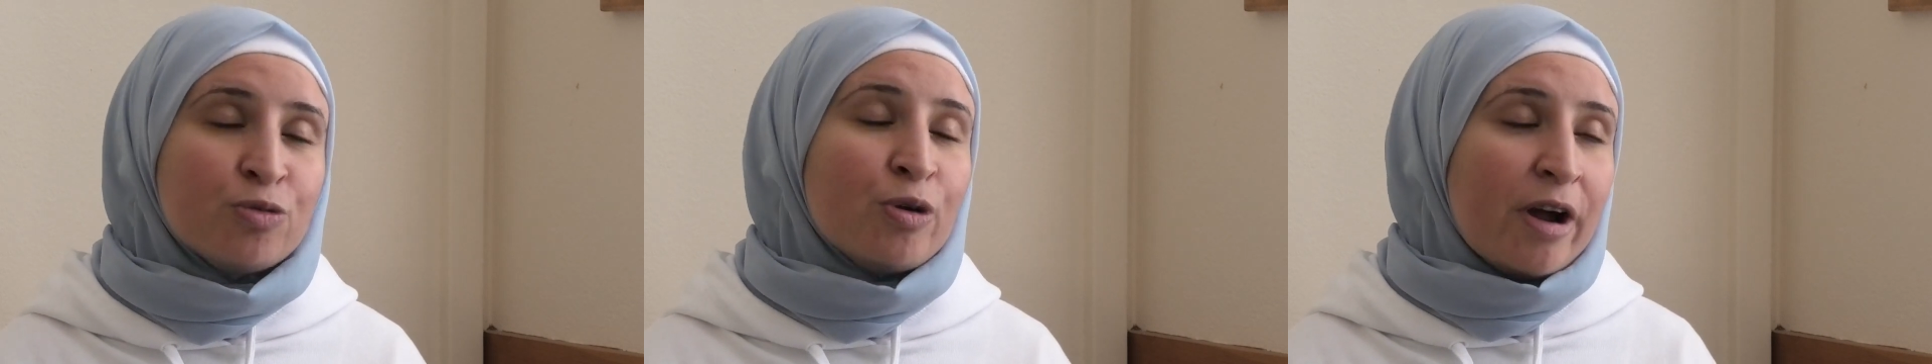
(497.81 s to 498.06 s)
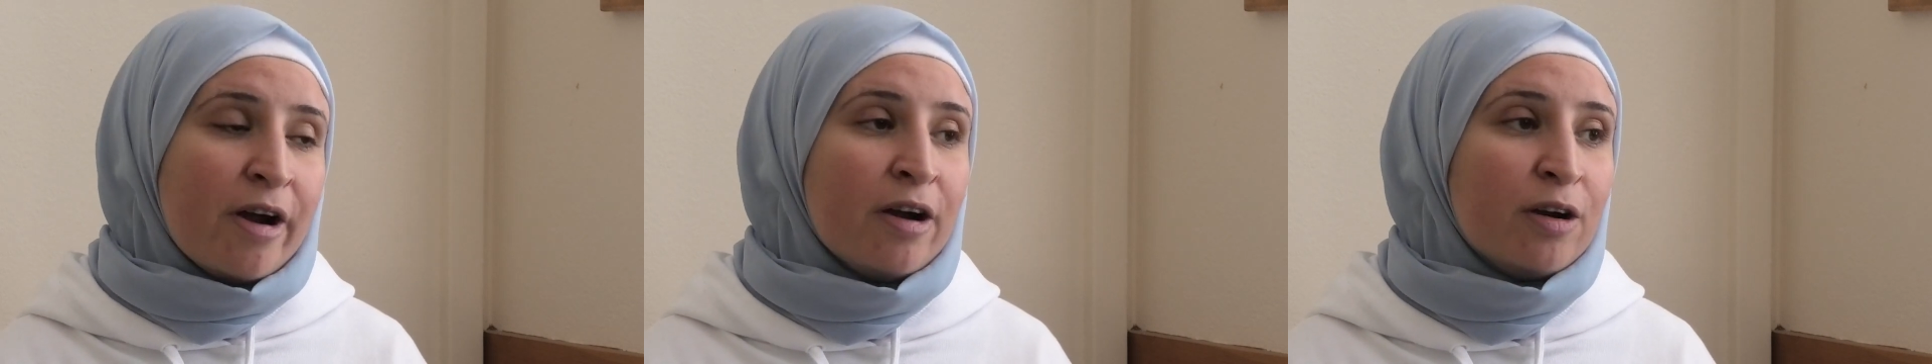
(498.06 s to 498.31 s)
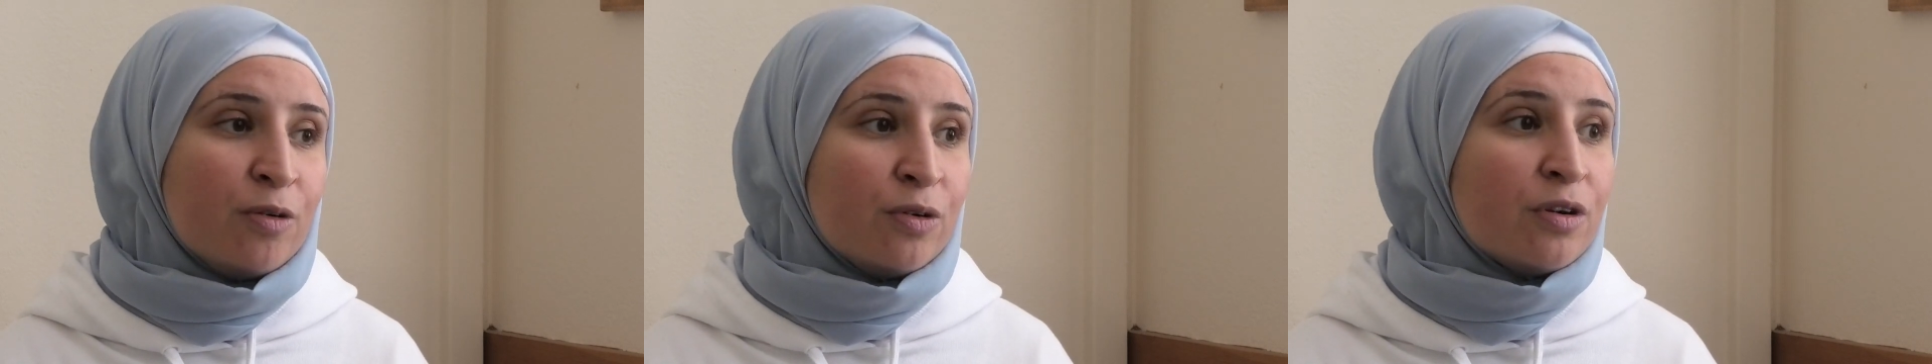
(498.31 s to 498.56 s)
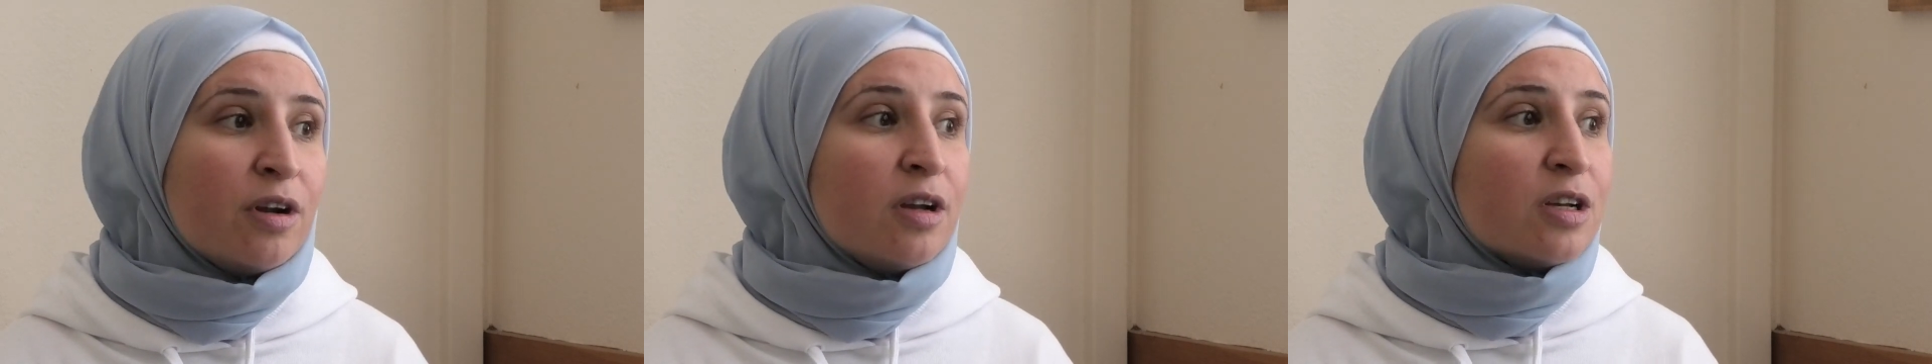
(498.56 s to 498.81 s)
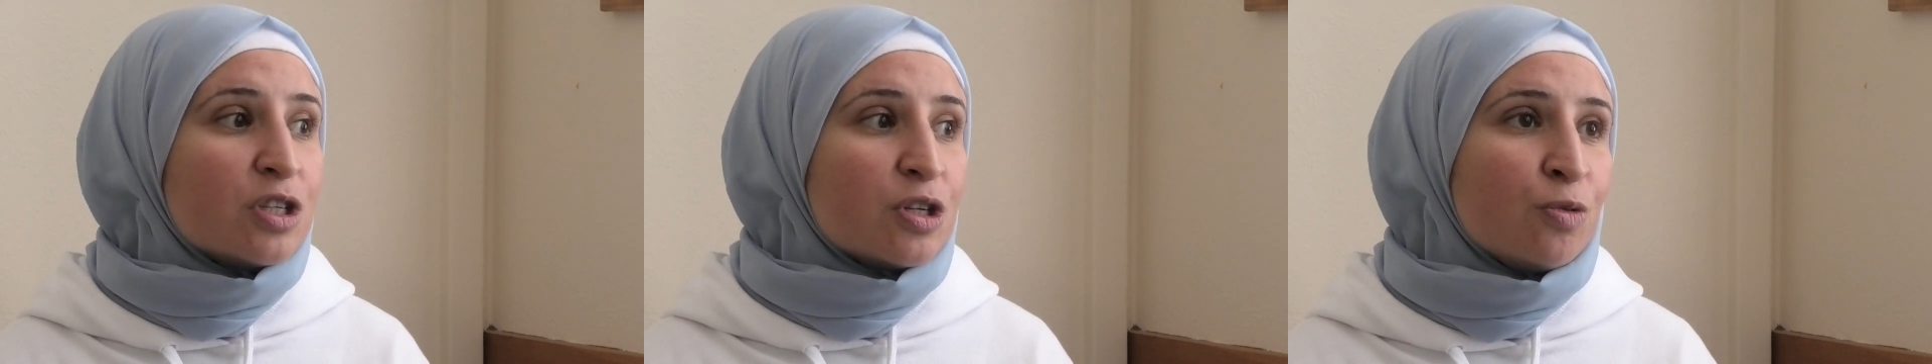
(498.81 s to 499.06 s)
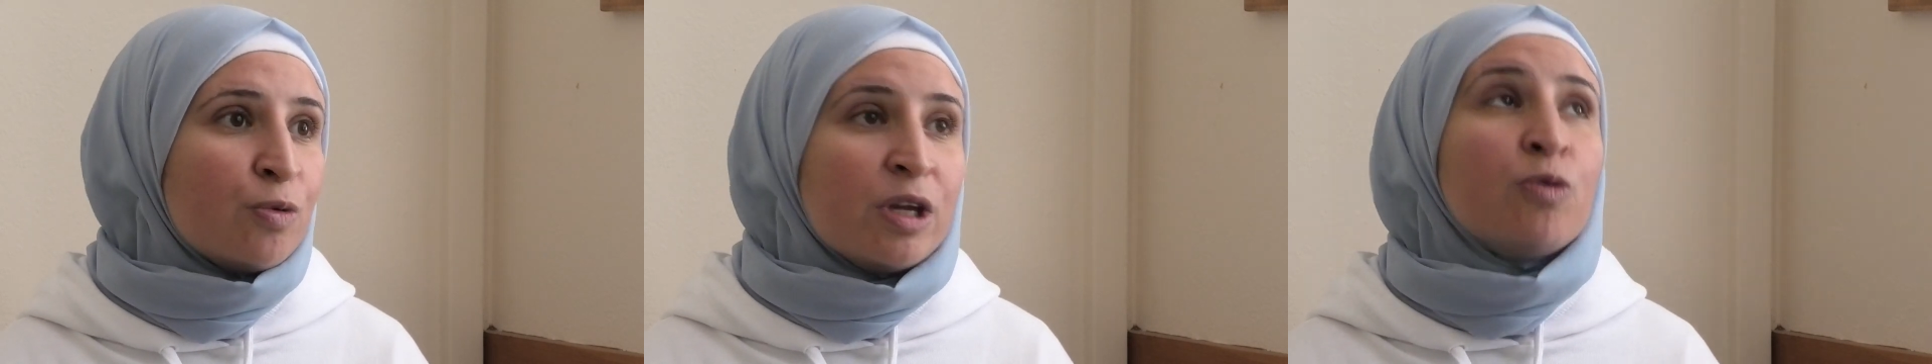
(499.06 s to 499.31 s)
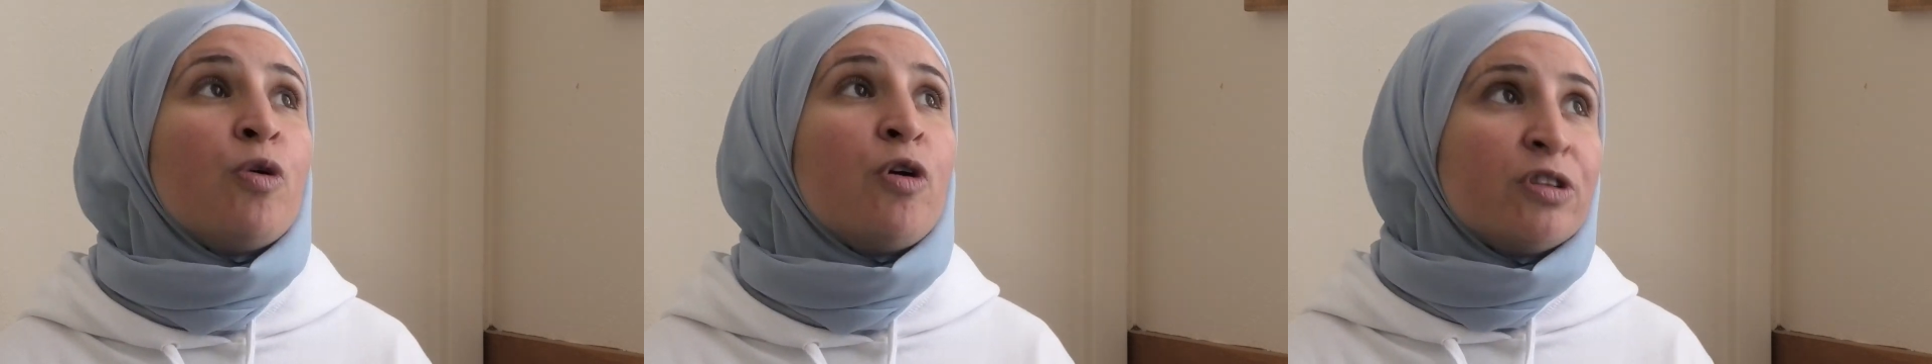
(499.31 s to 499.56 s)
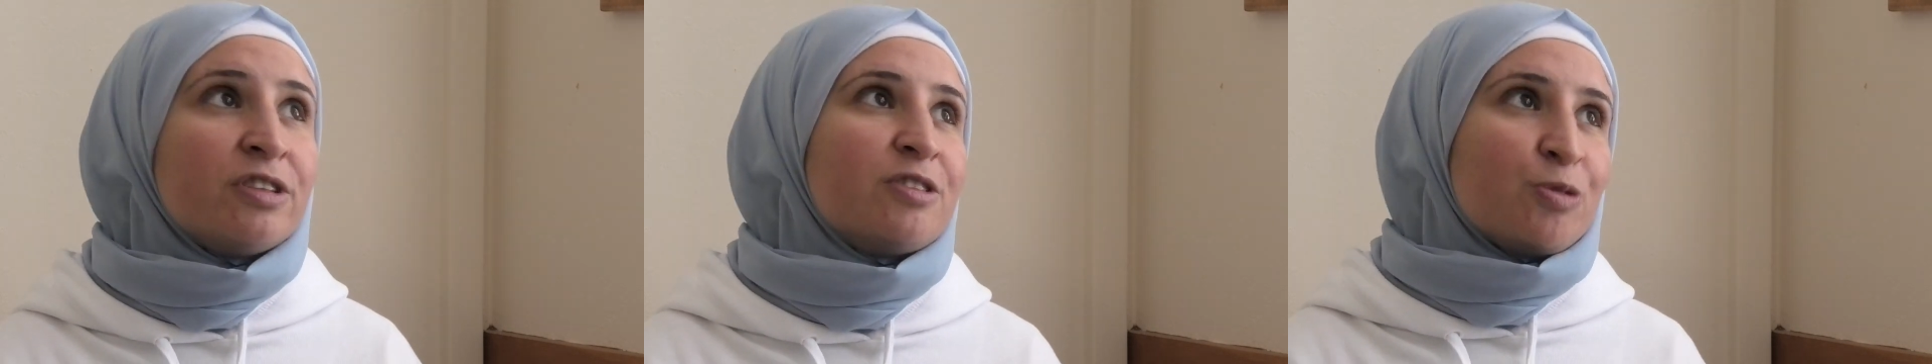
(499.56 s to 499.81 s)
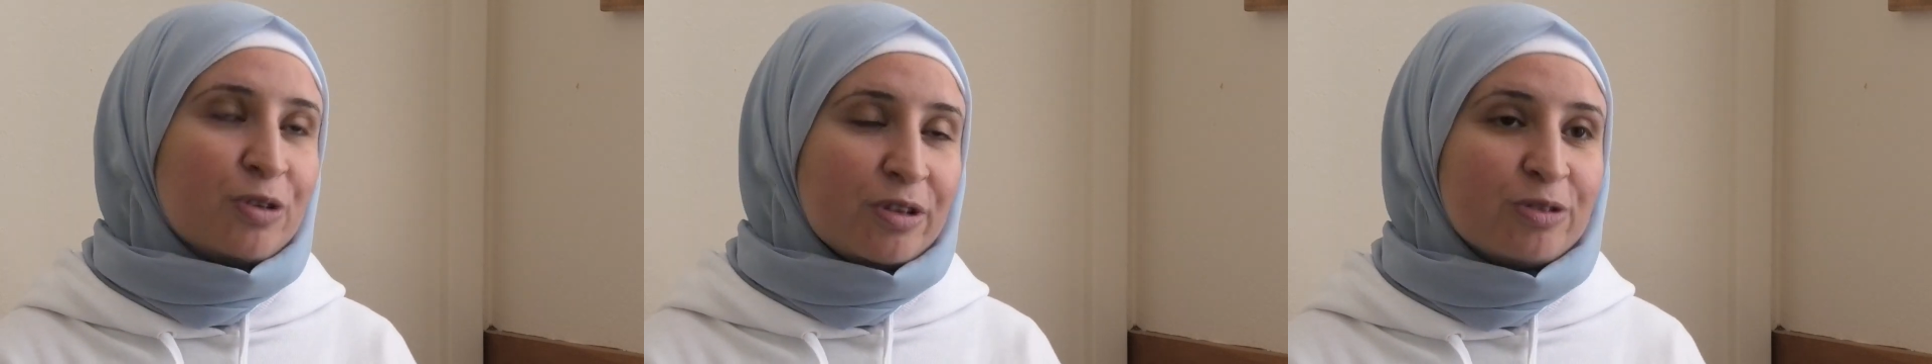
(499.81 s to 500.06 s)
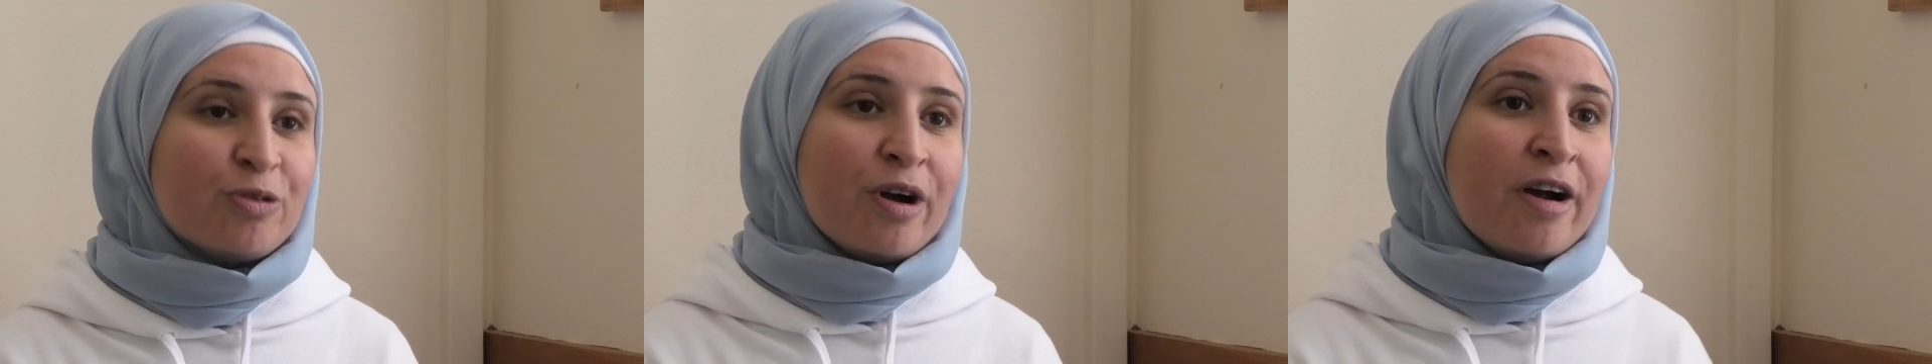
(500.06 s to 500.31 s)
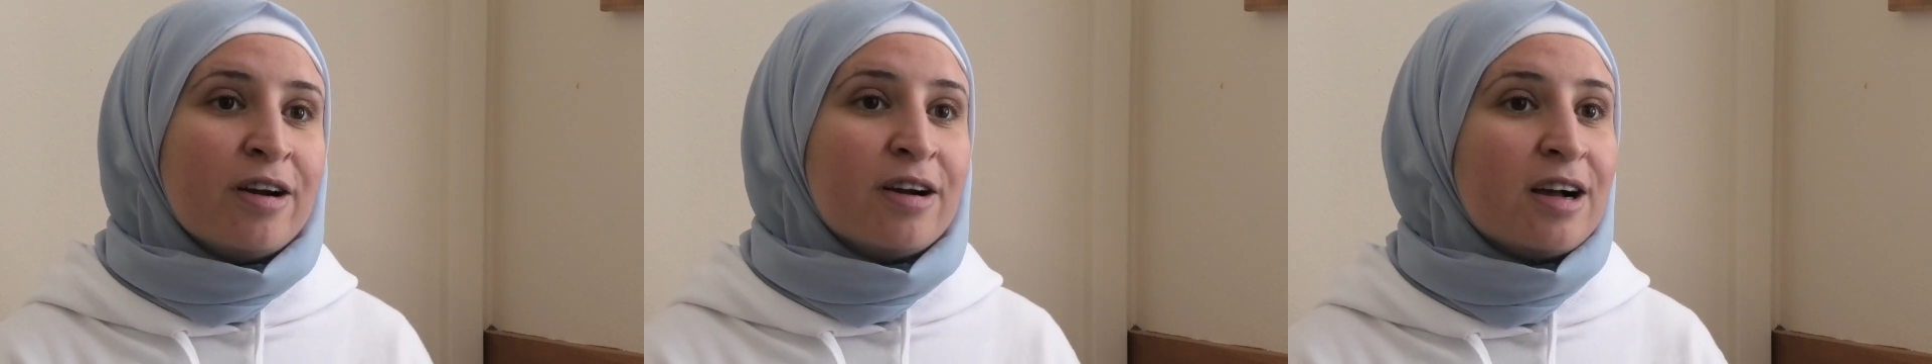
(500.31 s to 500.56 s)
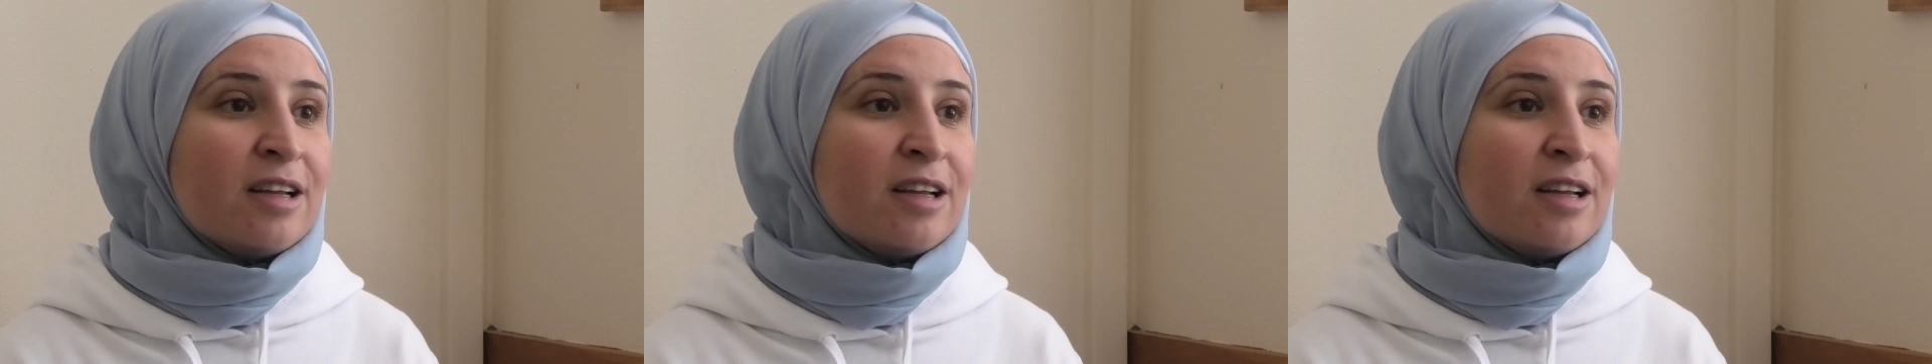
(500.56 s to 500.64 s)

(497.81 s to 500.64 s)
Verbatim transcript: to her, we went to her.